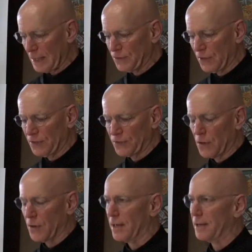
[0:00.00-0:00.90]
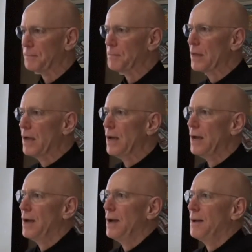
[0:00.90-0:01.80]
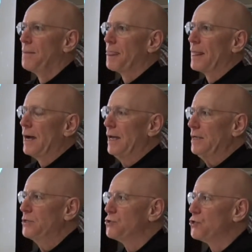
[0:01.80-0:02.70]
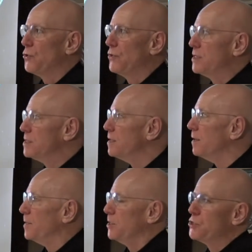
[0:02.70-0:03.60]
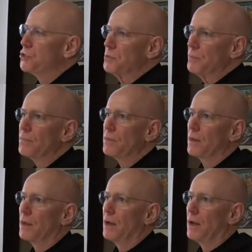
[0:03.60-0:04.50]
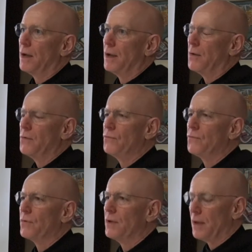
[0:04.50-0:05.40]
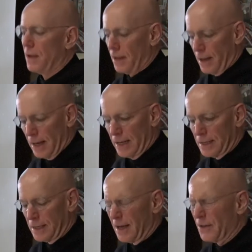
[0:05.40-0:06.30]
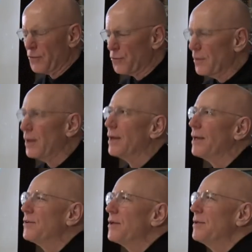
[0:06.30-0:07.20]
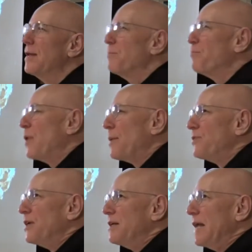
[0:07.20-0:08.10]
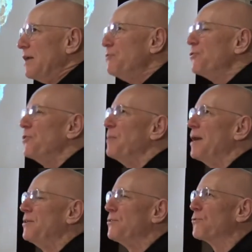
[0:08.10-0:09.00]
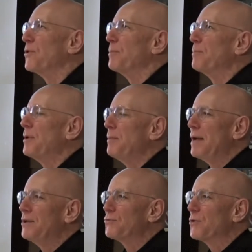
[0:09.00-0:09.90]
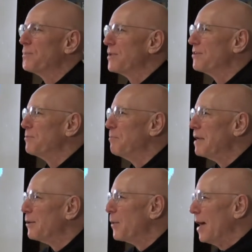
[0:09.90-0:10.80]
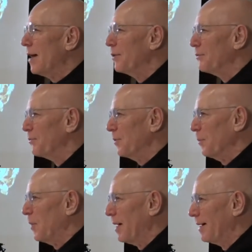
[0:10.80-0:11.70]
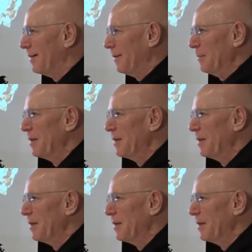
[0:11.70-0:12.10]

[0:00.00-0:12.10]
So let's go ahead. I like to show this image of an, a, not perhaps an endangered manuscript, but a manuscript that's been around for a while